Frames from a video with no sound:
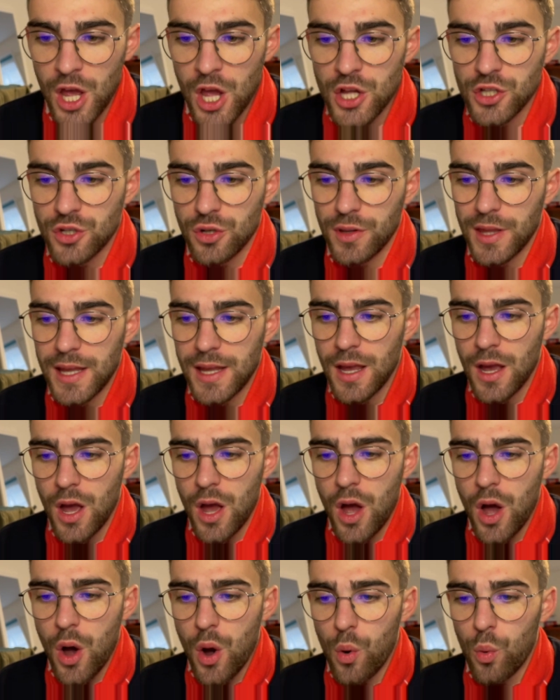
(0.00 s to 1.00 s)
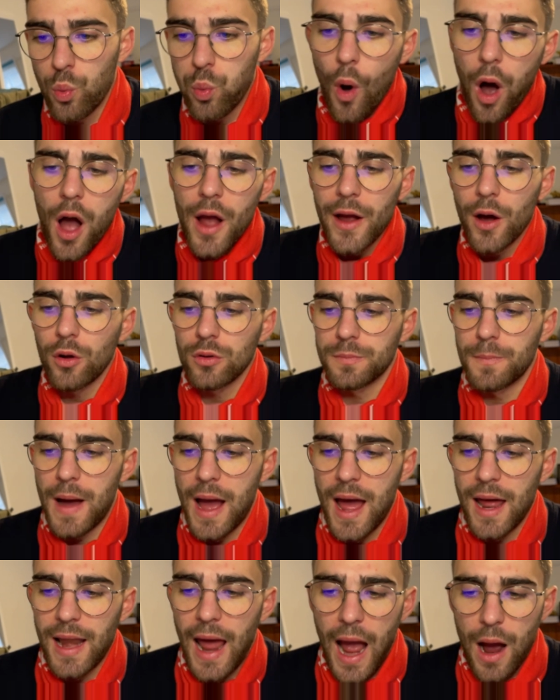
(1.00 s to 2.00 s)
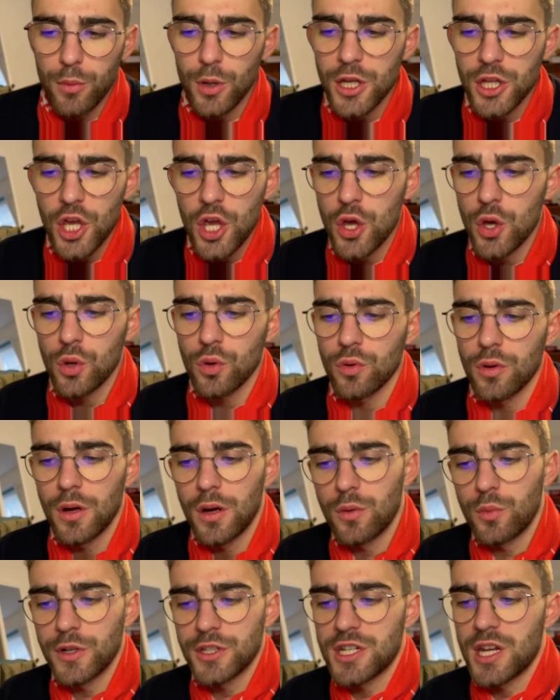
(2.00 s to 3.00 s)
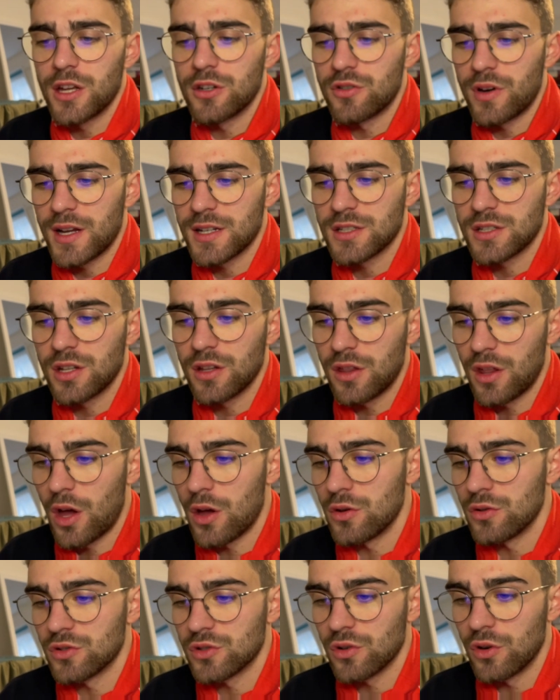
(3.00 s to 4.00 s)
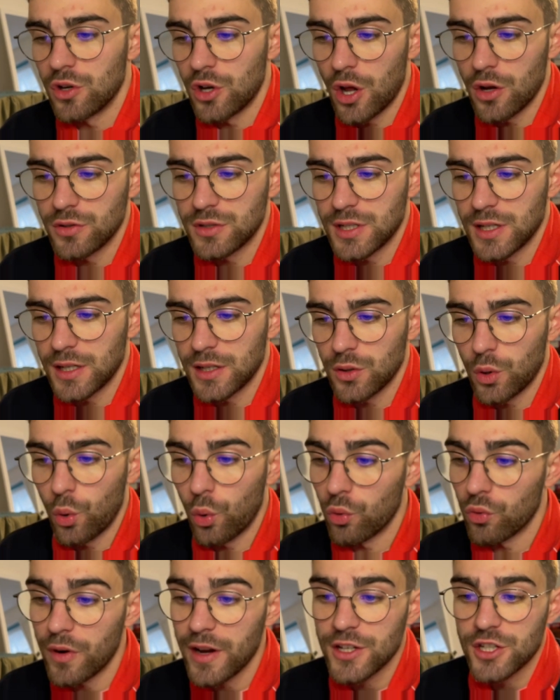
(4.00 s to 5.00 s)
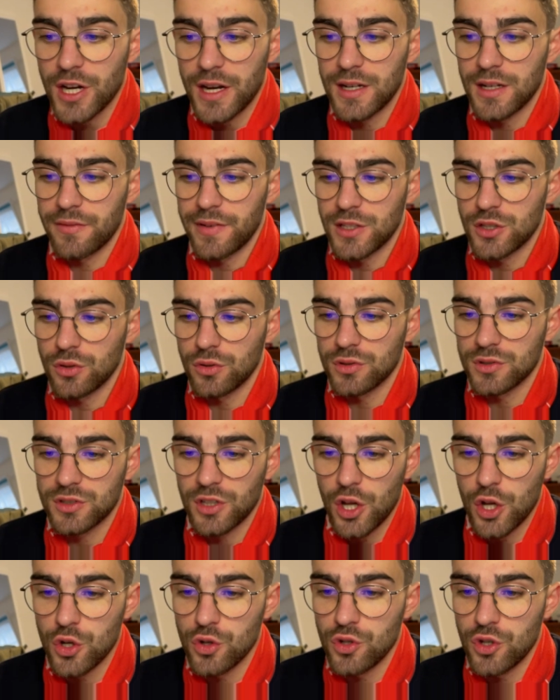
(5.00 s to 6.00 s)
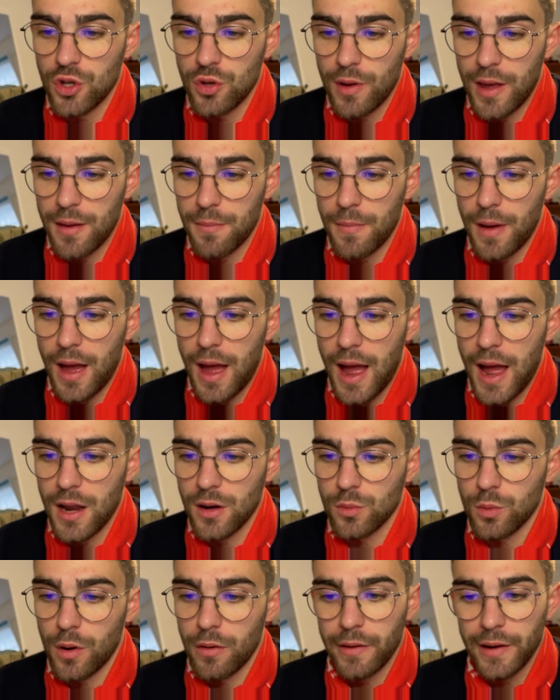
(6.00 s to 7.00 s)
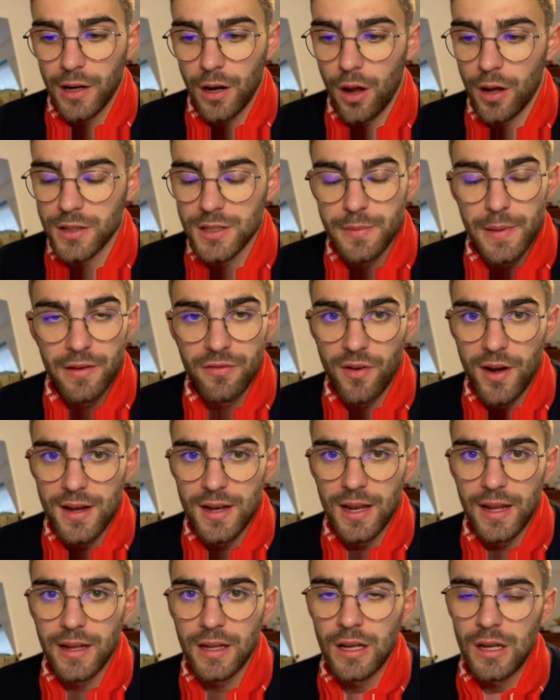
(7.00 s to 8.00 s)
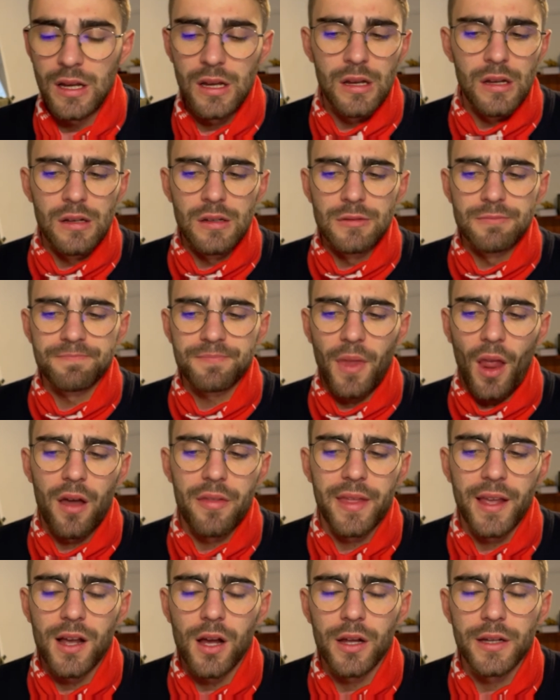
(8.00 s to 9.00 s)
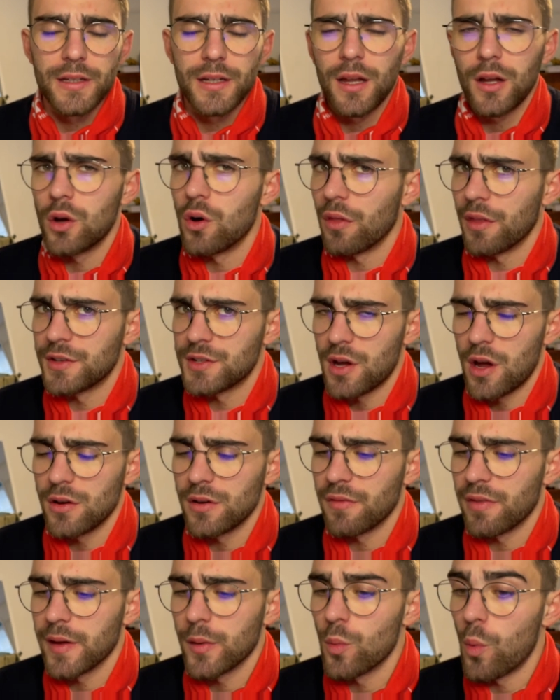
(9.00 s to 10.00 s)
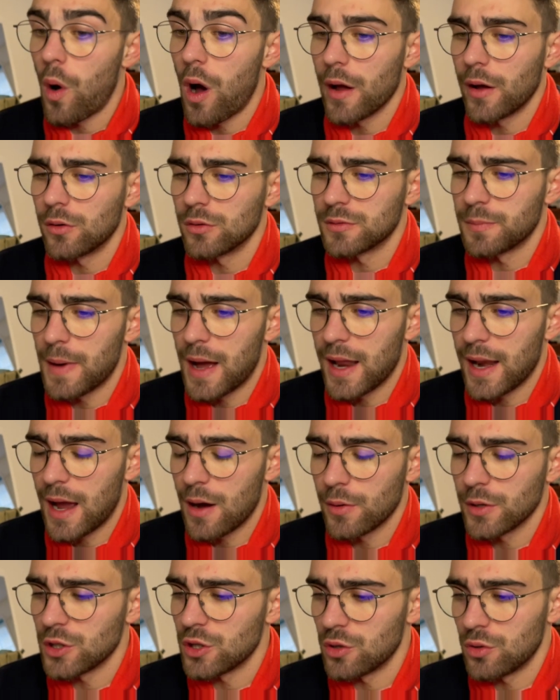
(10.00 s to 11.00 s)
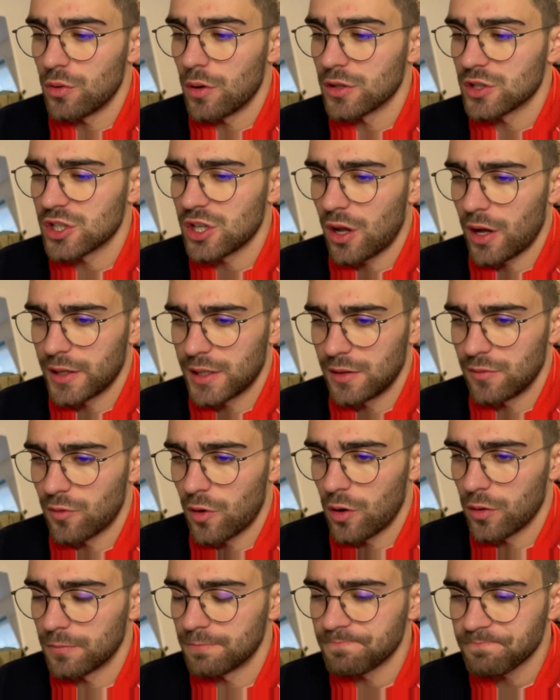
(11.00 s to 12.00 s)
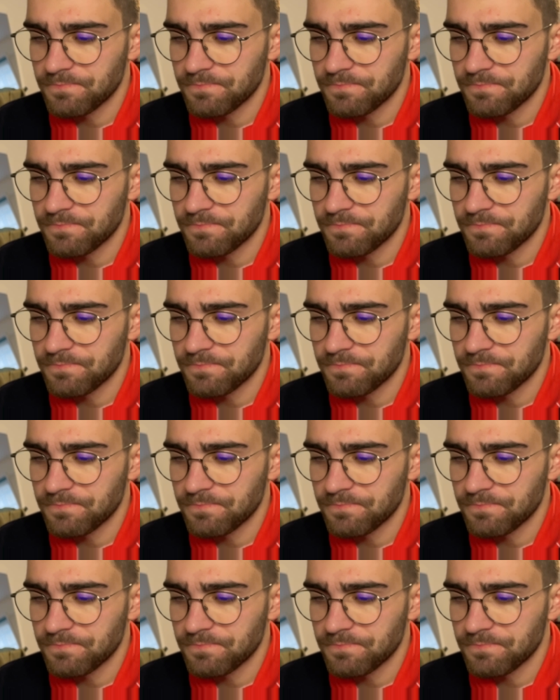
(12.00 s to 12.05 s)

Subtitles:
to the why old man, how are you, which he addressed to those noted or rich individuals who knew him and were inclined to be friendly. I think I got the tone of the why old man, how are you slightly wrong.